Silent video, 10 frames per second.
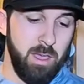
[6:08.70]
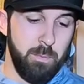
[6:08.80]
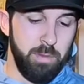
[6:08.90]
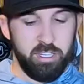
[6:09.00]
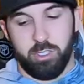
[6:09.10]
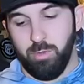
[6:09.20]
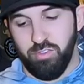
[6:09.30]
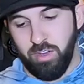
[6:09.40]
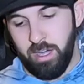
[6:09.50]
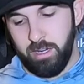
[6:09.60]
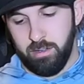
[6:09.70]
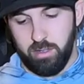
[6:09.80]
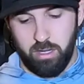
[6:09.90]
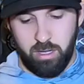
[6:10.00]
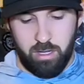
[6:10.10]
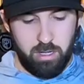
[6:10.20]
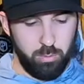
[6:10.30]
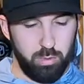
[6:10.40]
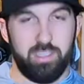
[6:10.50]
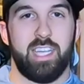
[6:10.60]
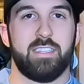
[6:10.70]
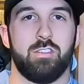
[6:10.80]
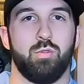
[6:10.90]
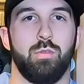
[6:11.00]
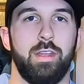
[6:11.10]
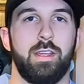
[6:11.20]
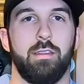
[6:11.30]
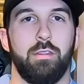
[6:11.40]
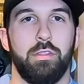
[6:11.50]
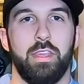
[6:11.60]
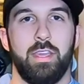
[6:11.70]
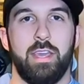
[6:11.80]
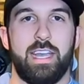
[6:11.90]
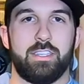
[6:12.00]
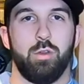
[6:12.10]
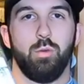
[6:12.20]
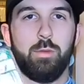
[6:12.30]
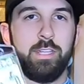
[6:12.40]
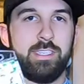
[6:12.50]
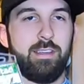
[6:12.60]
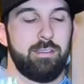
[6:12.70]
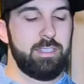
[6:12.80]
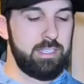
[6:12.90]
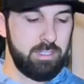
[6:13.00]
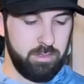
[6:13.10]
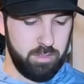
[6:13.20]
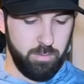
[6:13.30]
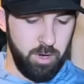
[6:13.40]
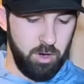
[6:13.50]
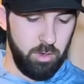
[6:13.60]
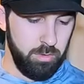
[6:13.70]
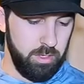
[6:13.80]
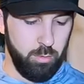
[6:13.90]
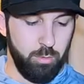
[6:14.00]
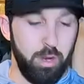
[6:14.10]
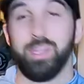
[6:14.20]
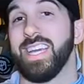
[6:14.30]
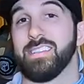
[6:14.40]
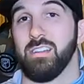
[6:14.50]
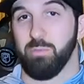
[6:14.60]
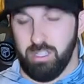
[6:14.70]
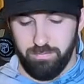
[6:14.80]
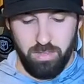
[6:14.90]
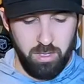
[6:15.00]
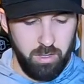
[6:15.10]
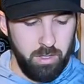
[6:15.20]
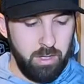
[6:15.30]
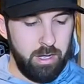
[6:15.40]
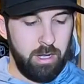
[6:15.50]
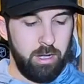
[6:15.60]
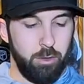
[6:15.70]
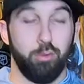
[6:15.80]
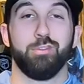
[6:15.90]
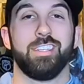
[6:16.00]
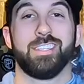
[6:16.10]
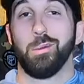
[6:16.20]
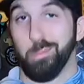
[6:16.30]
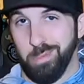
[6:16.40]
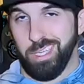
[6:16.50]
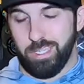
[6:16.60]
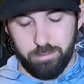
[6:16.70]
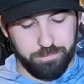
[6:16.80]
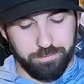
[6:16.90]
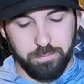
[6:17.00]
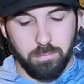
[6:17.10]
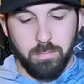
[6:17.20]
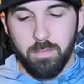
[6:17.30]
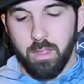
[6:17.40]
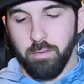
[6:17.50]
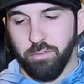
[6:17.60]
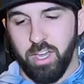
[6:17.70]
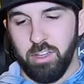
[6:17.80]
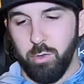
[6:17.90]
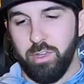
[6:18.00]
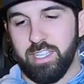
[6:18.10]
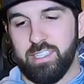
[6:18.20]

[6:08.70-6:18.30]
but it should be fine. Uh, we'll Texas rig the EXO ribbons on this tomorrow, and we'll probably catch something. Uh, hopefully something big. Finally, we got the